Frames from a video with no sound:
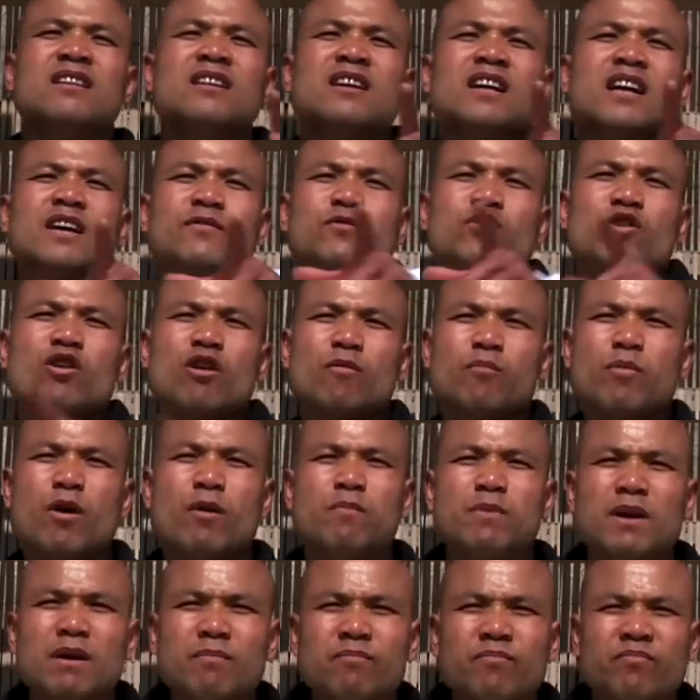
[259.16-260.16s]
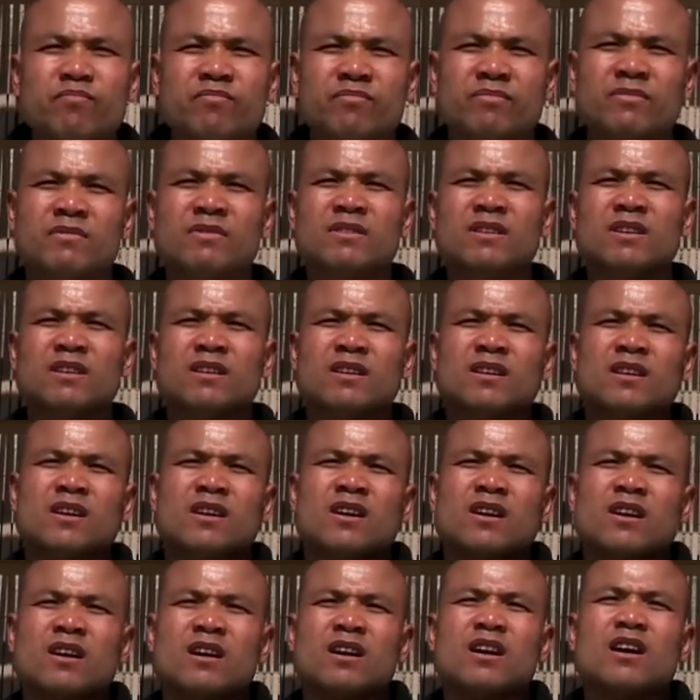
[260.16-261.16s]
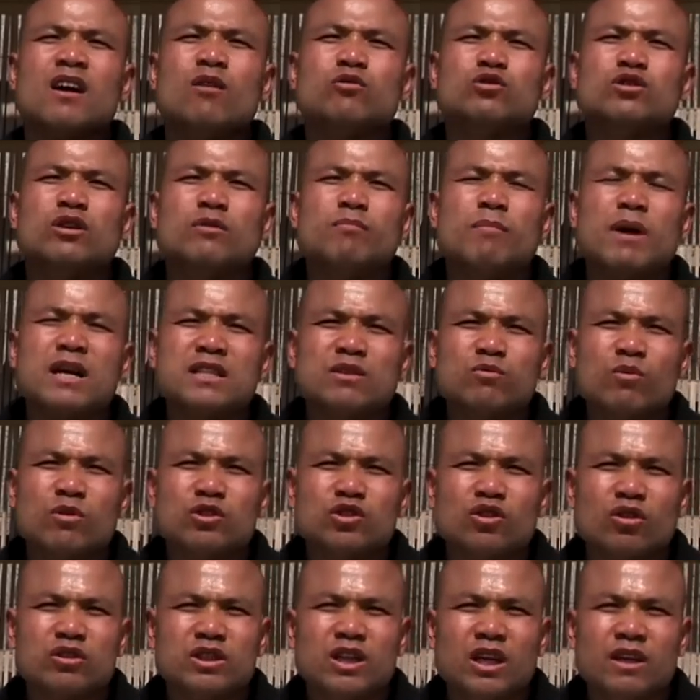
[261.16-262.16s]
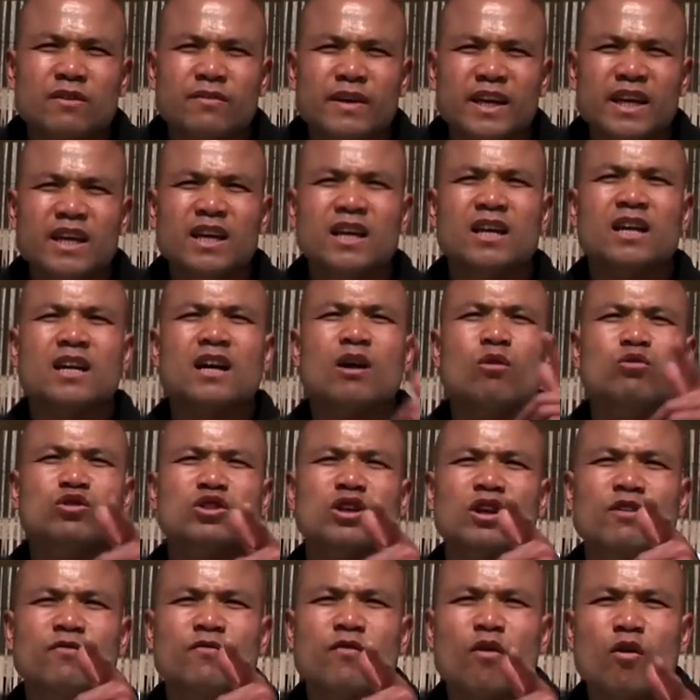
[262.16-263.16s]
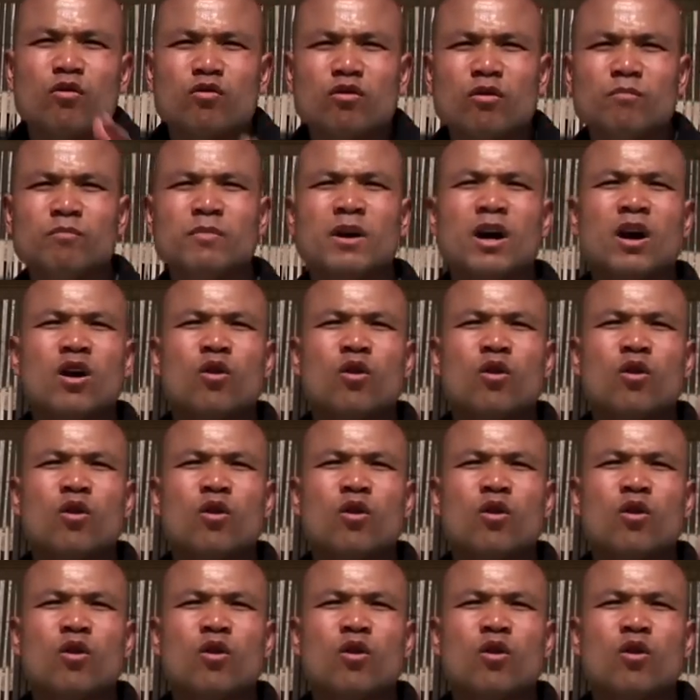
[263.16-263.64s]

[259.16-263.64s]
If you've got a problem, go to masterwong.tv, go into the forum,